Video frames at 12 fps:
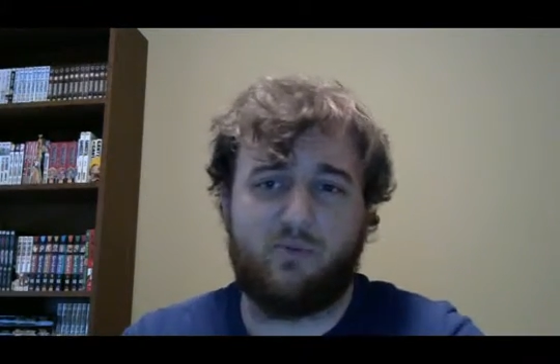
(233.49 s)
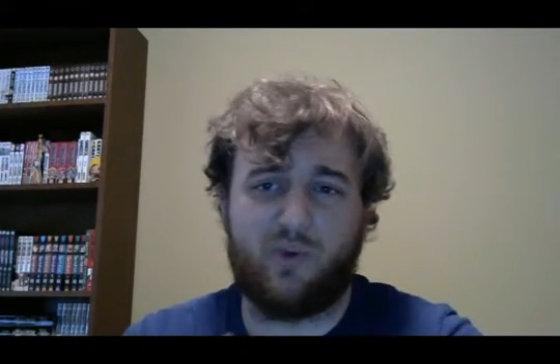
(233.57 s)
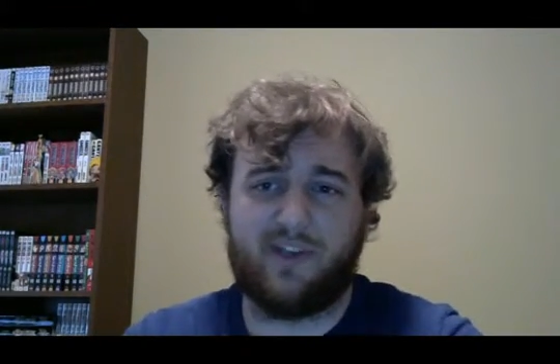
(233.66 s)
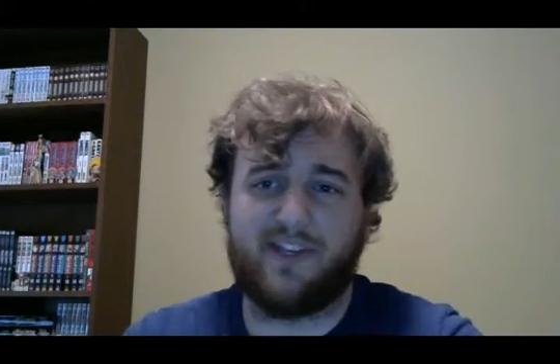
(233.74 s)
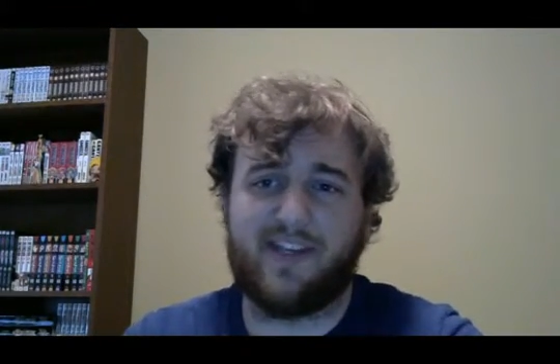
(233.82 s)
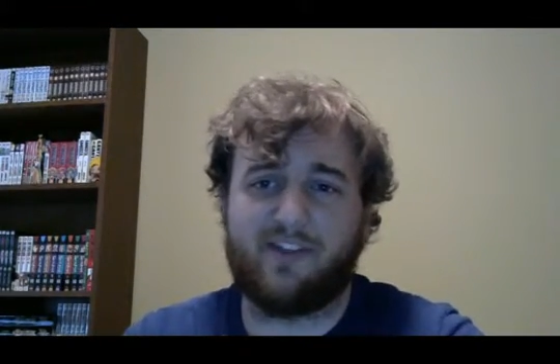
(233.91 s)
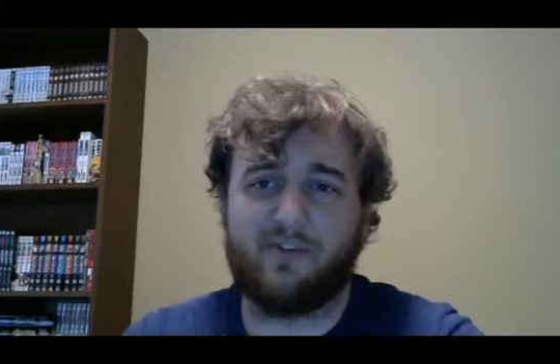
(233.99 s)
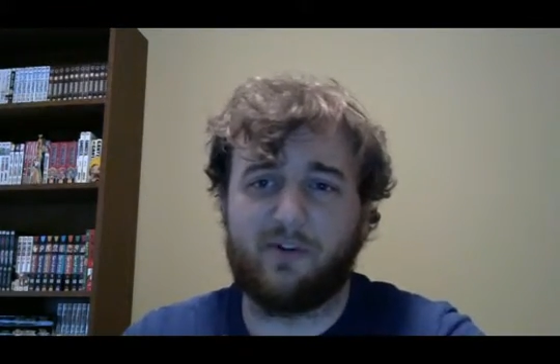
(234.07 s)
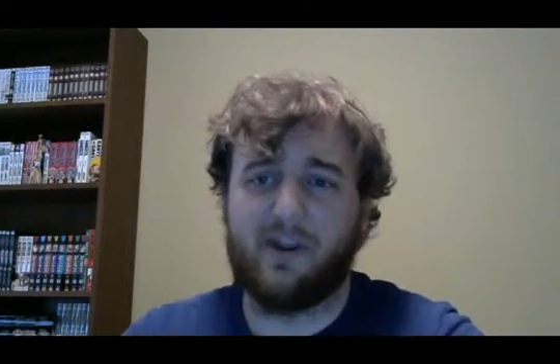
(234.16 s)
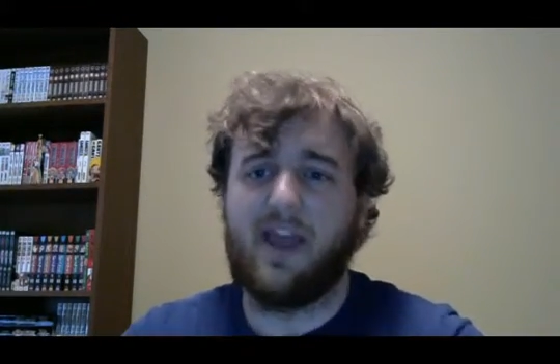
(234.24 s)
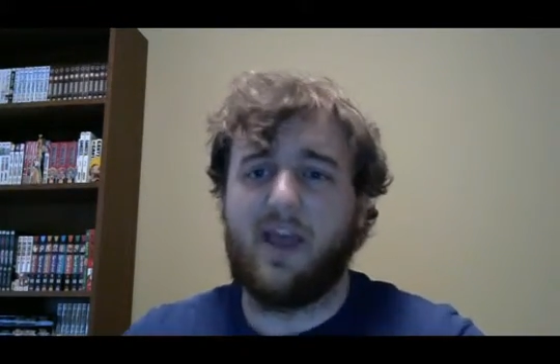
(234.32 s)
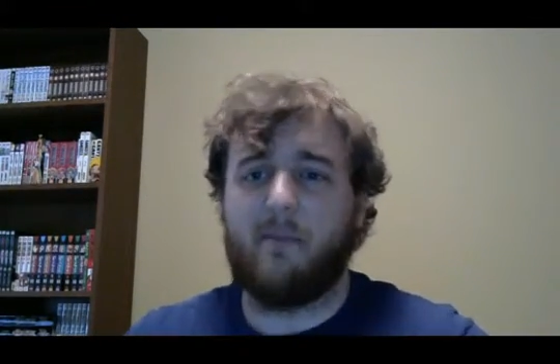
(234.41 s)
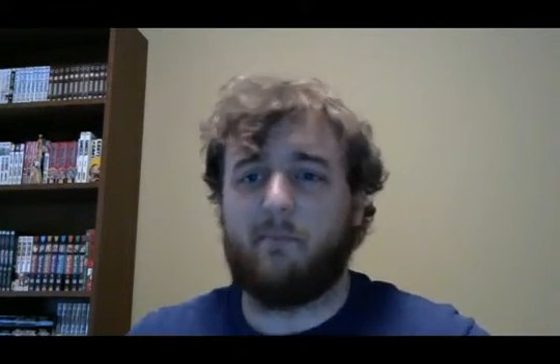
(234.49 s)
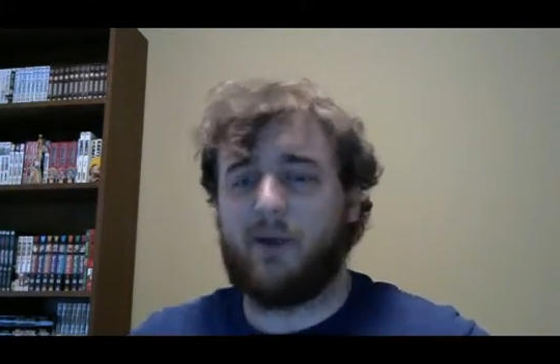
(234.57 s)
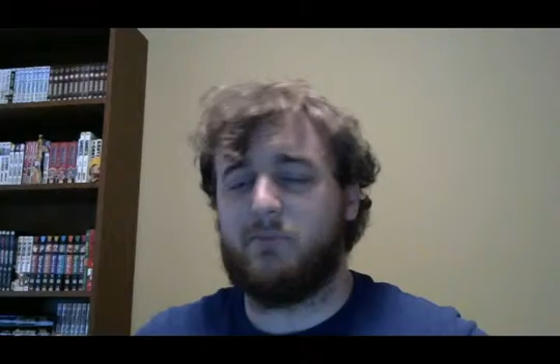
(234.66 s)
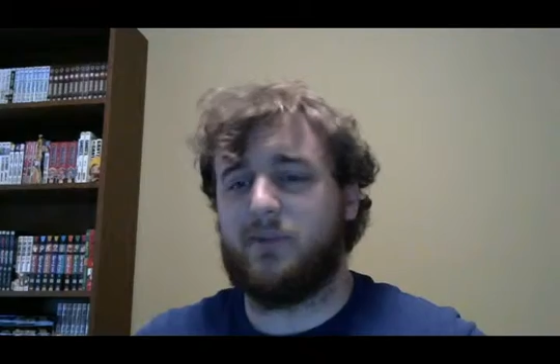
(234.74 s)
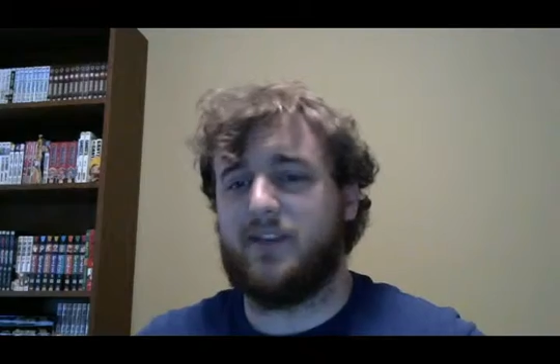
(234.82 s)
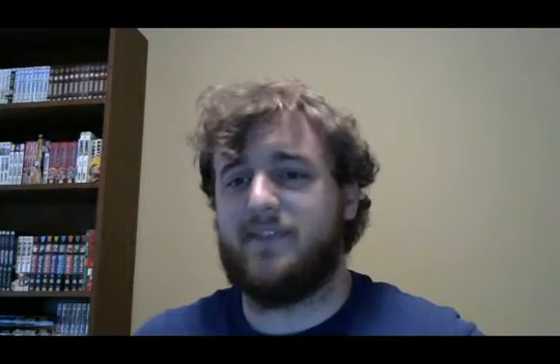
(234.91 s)
went together,
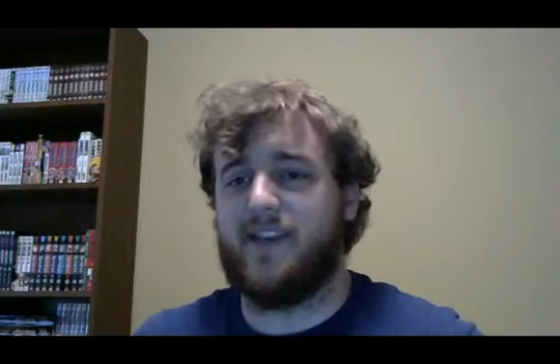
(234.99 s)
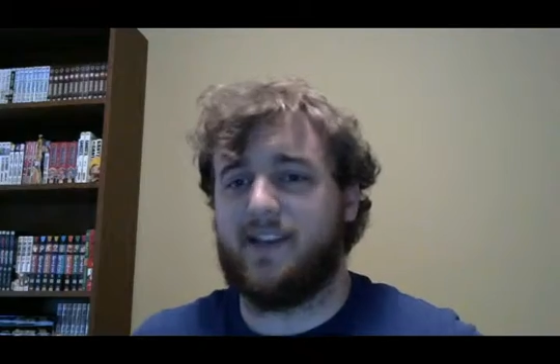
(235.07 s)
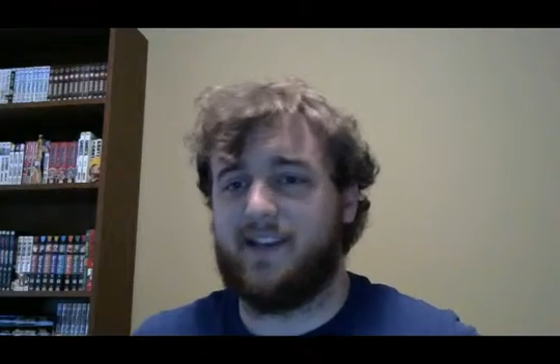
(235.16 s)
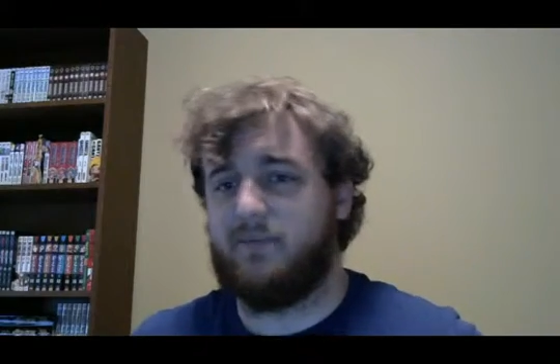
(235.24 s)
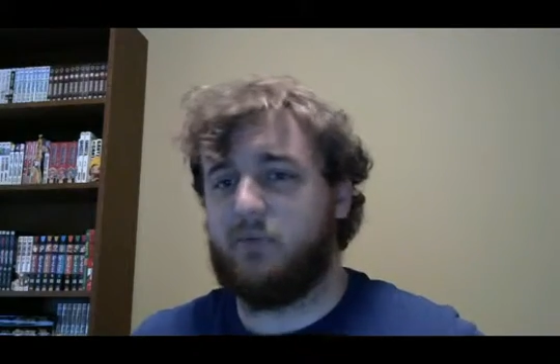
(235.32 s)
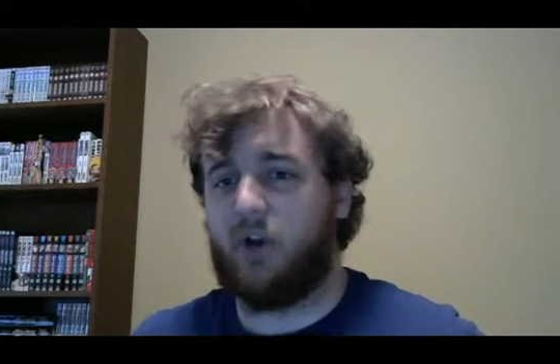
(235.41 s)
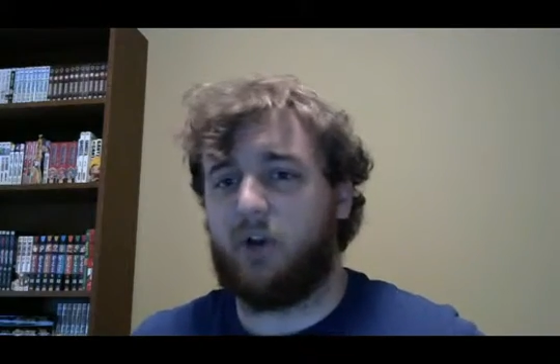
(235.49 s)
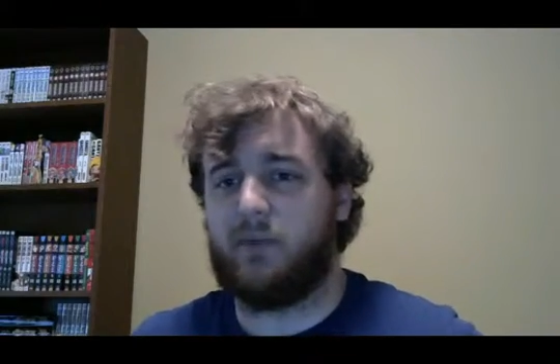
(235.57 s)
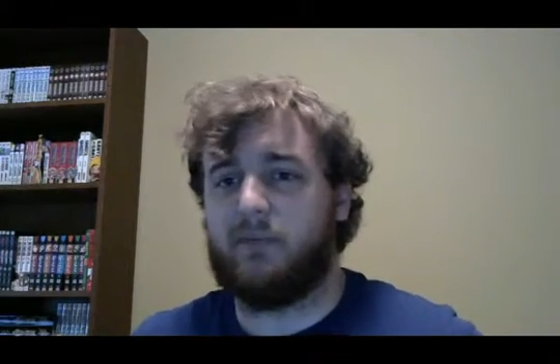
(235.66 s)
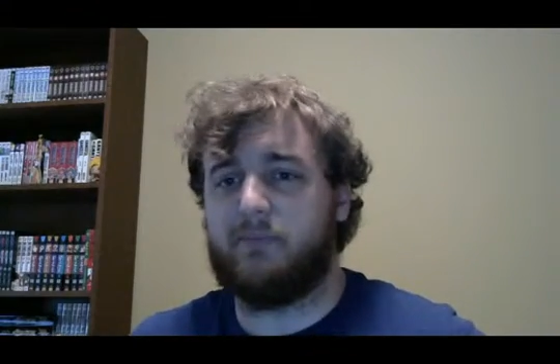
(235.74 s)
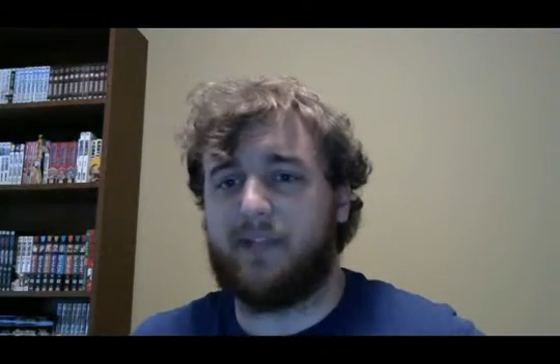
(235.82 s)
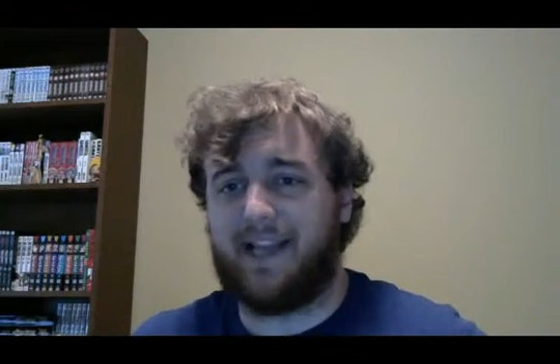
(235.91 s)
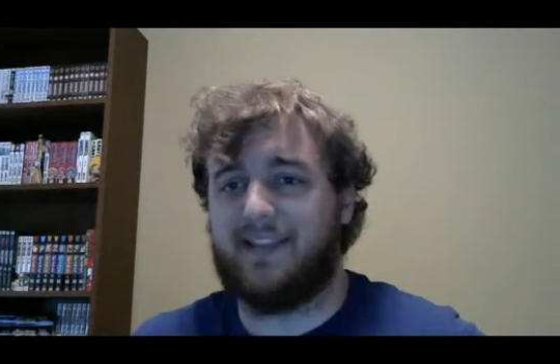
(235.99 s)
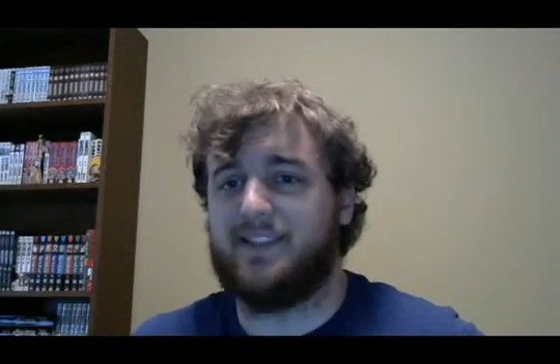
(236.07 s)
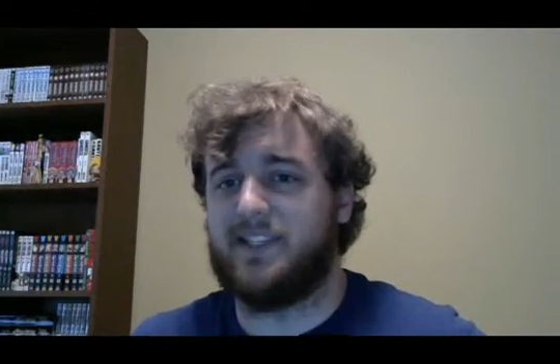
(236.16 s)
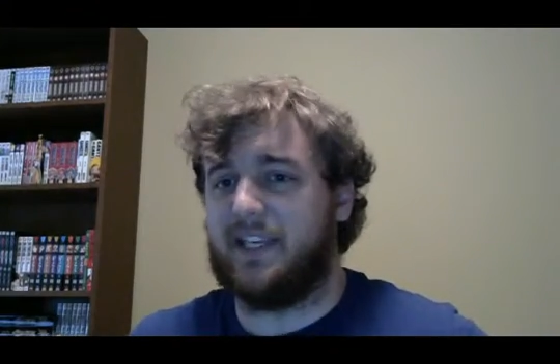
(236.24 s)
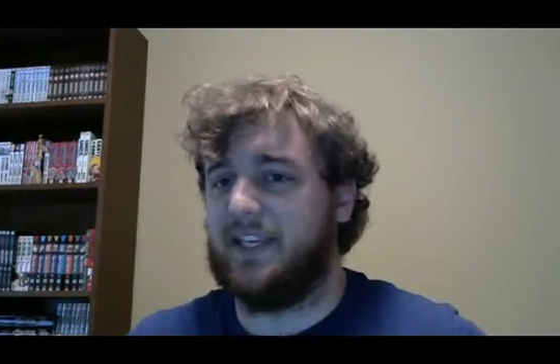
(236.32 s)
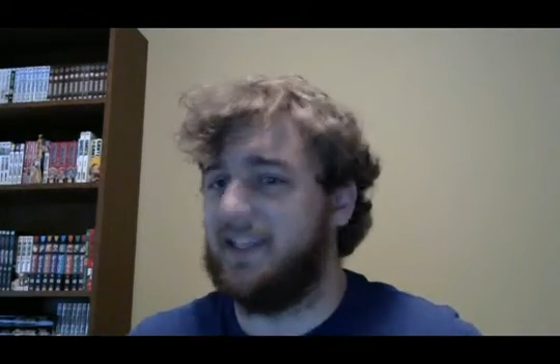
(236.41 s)
but I believe Genai probably
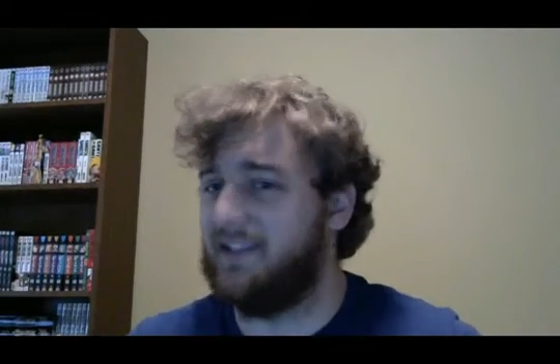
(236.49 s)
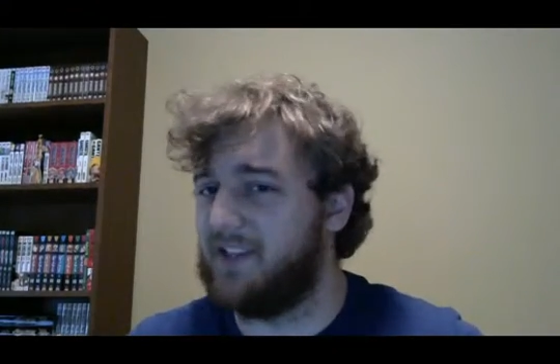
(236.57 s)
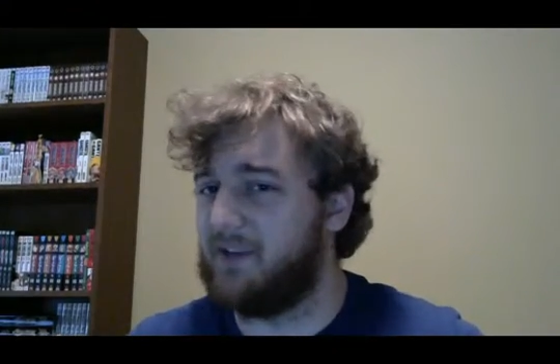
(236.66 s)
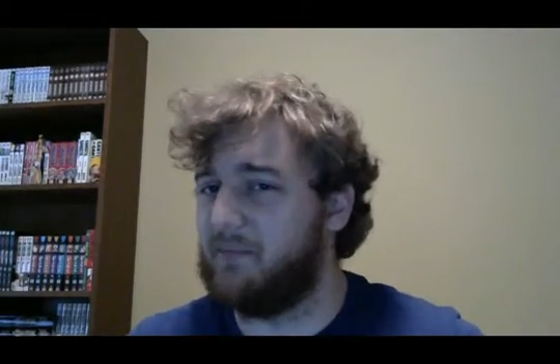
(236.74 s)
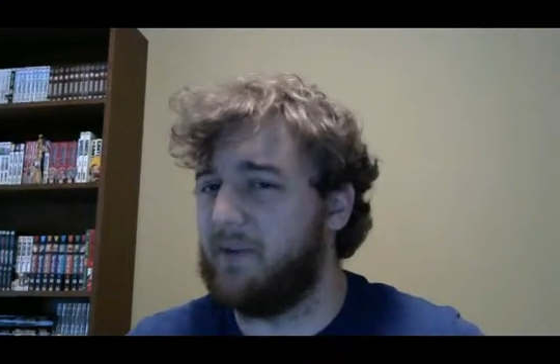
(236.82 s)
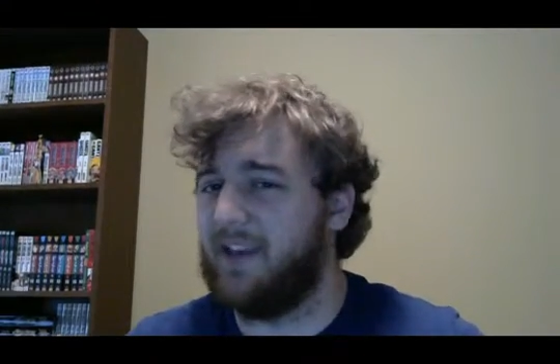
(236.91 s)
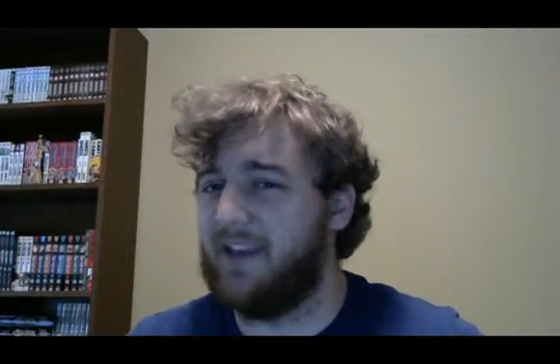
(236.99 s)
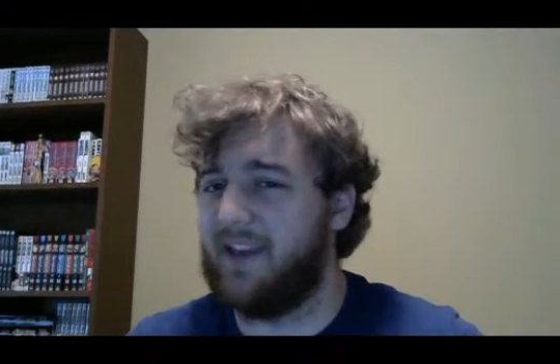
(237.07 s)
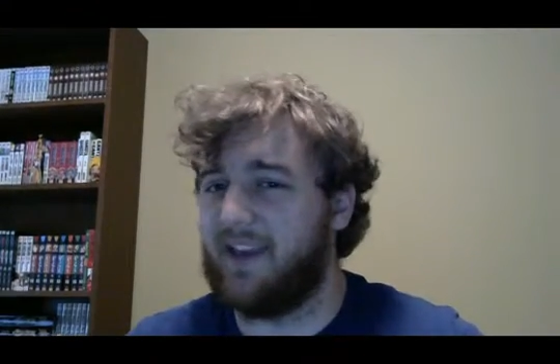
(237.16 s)
plans to kill them